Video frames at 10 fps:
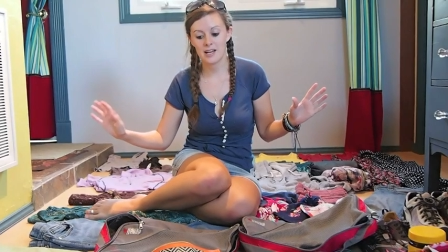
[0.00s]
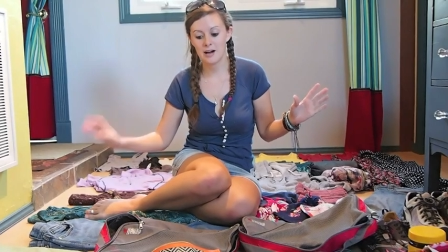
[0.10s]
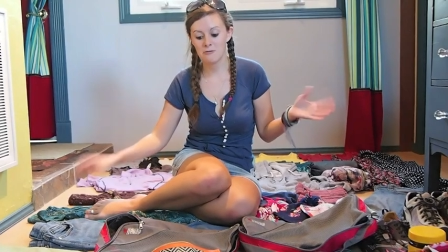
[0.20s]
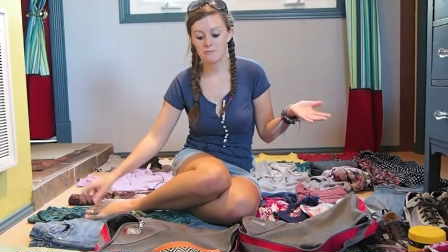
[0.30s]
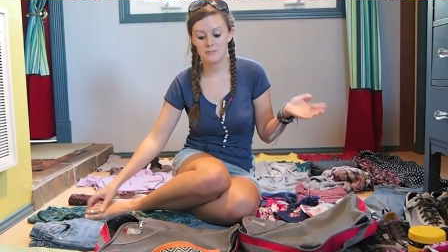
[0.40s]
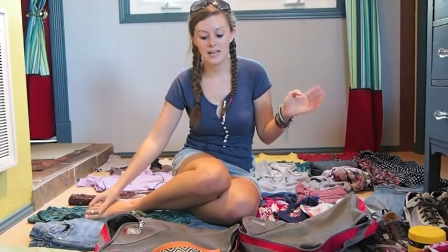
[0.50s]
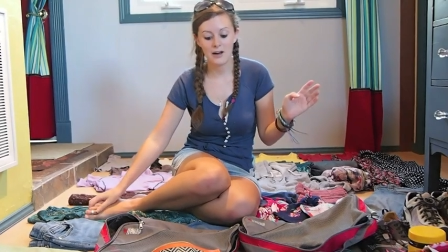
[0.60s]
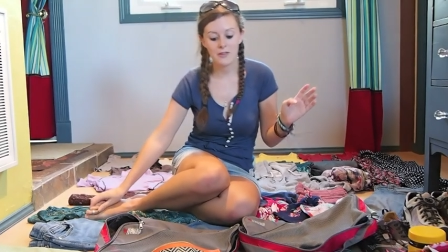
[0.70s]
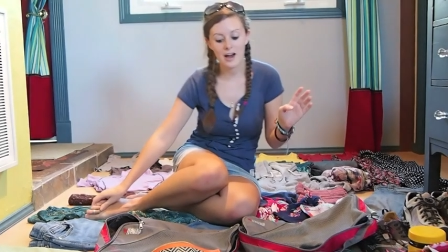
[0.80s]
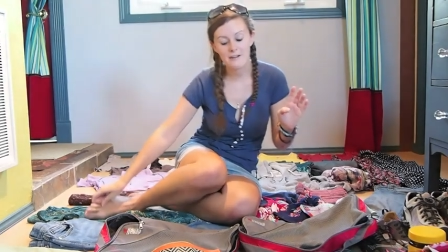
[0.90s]
now.
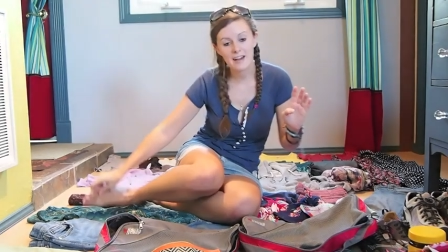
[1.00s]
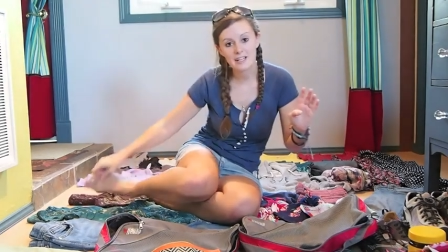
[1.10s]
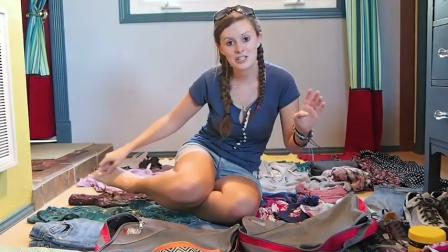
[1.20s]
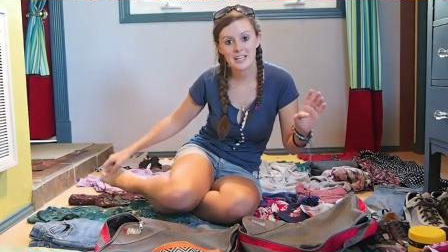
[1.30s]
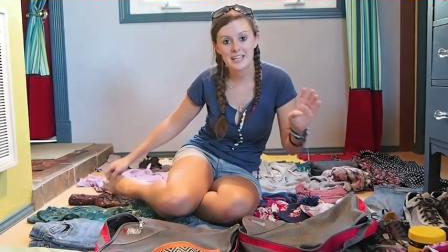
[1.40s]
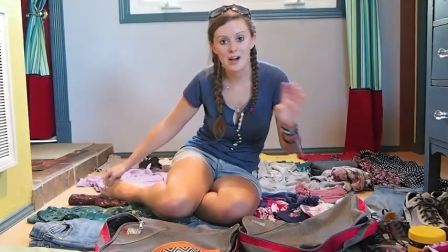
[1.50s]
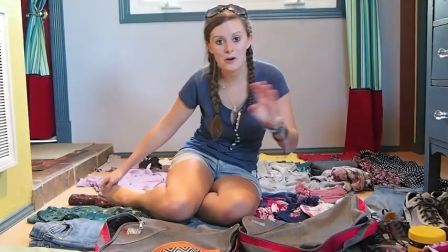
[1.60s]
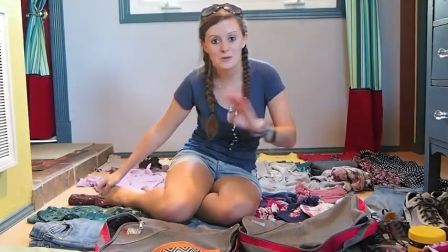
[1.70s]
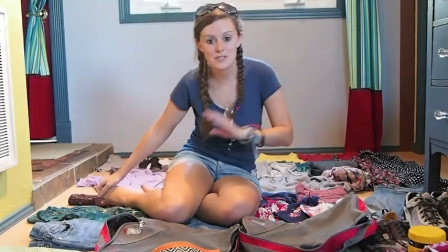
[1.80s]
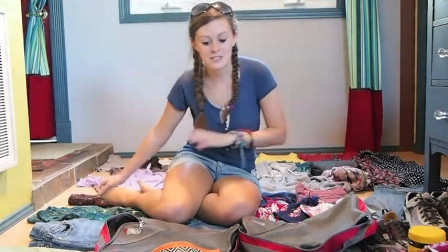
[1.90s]
Now that I've actually
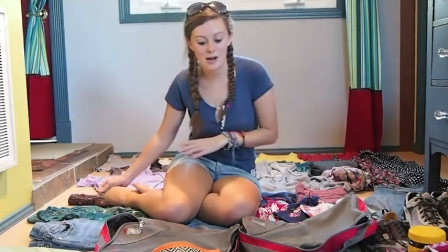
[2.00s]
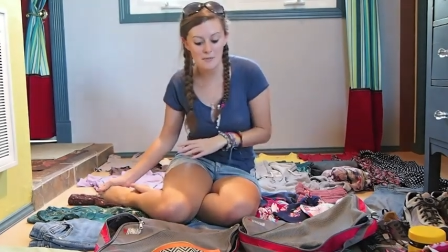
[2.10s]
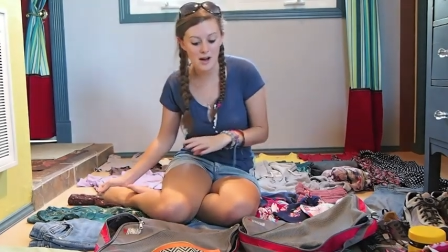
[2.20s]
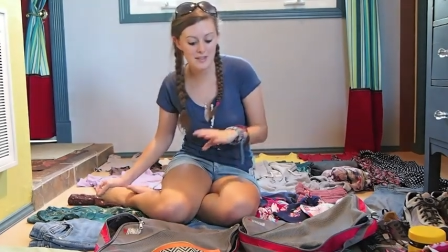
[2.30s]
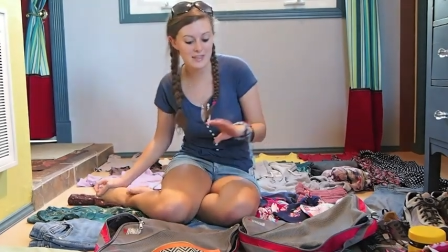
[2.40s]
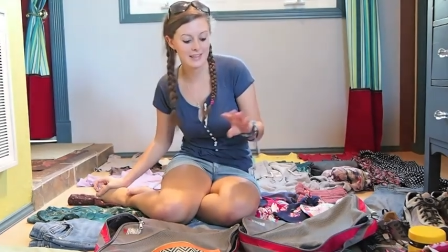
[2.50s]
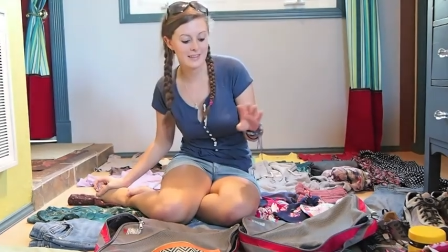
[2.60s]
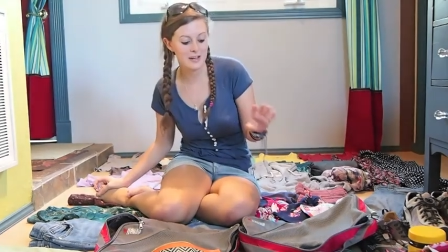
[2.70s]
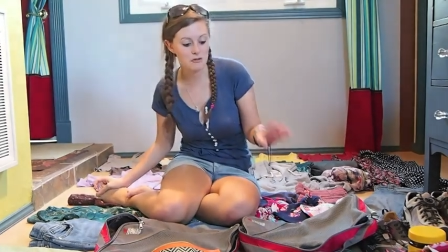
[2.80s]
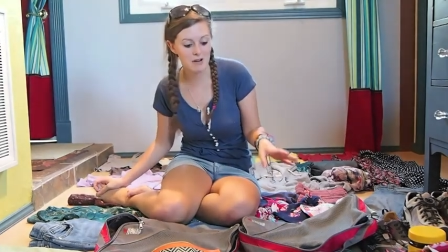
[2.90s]
owned some, I think
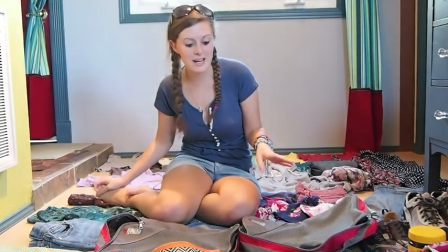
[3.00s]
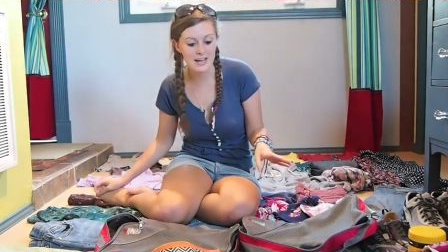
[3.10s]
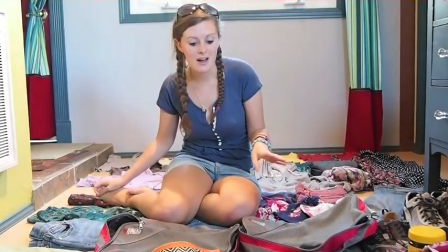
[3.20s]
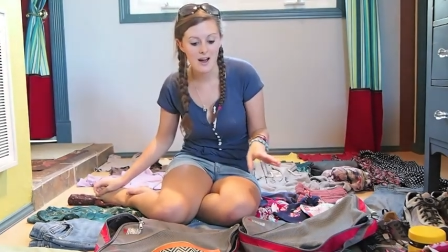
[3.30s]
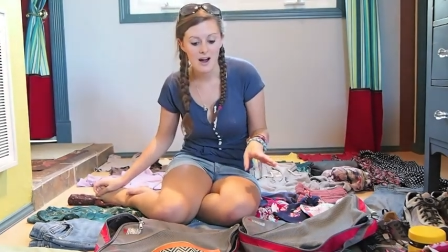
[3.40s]
they're great.